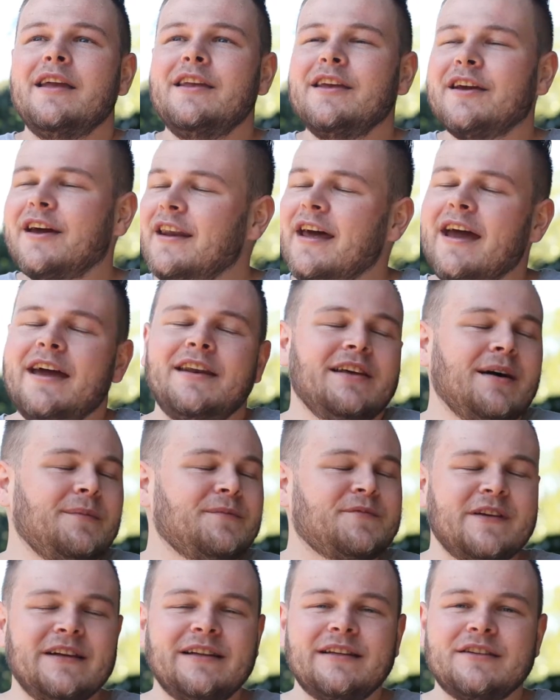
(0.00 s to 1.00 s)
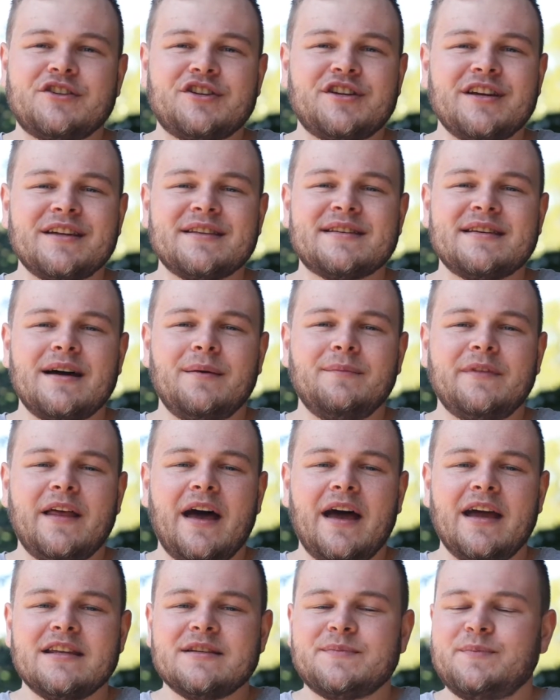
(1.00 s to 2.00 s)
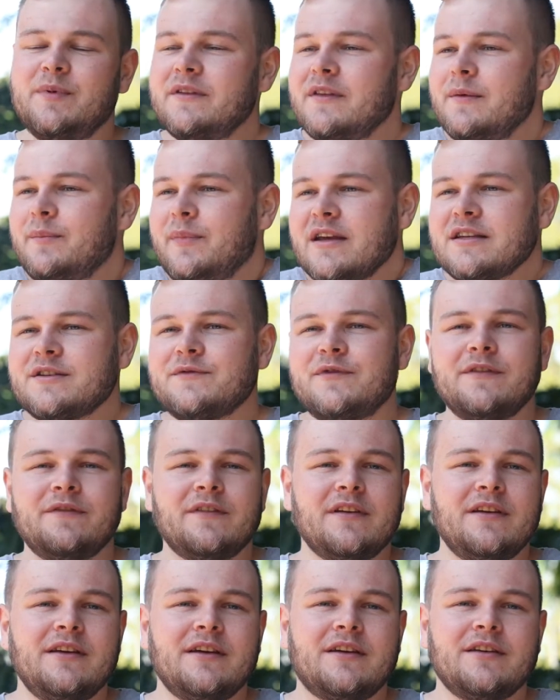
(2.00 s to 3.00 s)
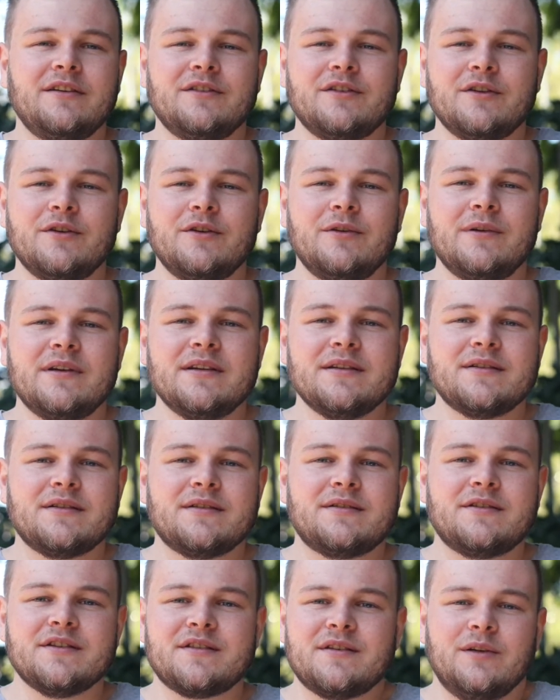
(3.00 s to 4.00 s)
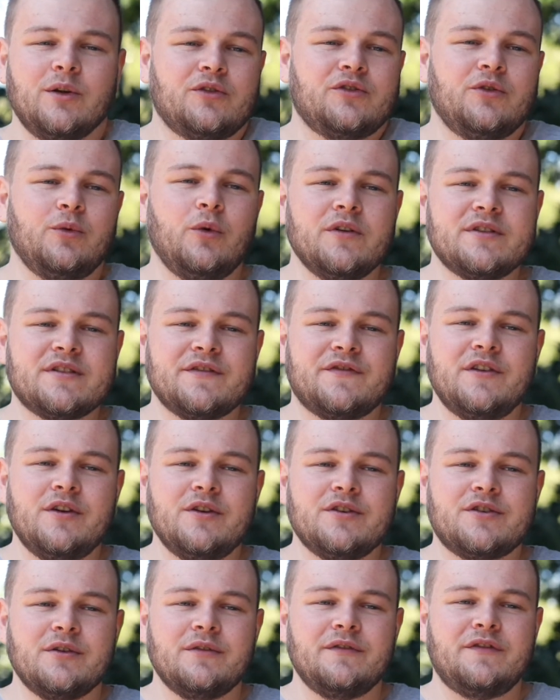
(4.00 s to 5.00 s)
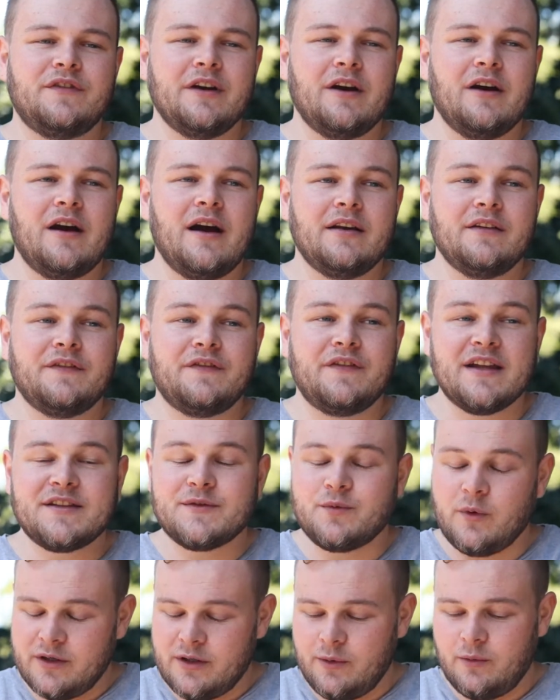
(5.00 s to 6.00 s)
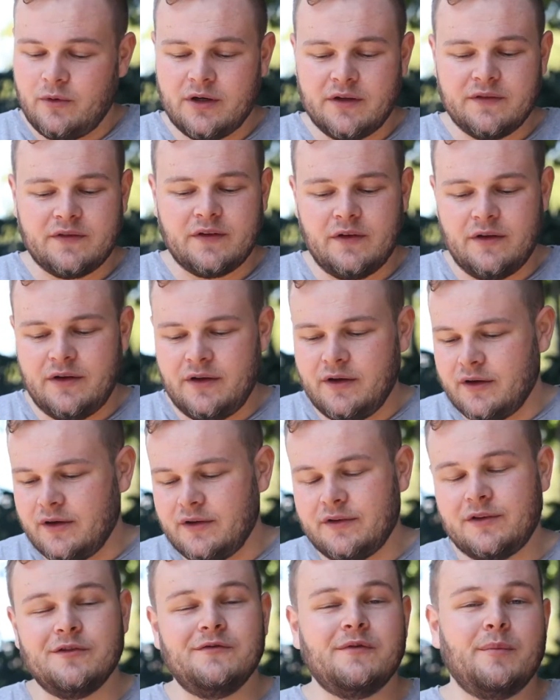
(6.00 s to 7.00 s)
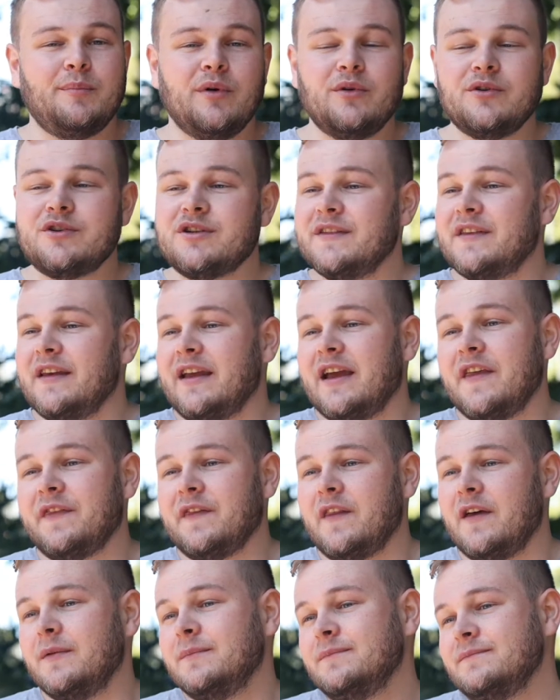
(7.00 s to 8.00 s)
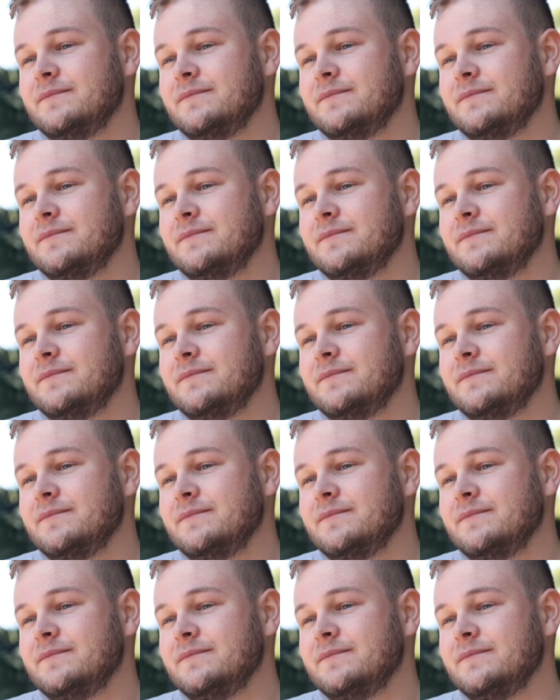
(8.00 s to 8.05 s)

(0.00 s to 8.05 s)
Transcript: You're going to end up feeling shit some days, but the best thing that you can do is just look towards the future and figure out if that's what you want to do, you got to do the bullshit to get there.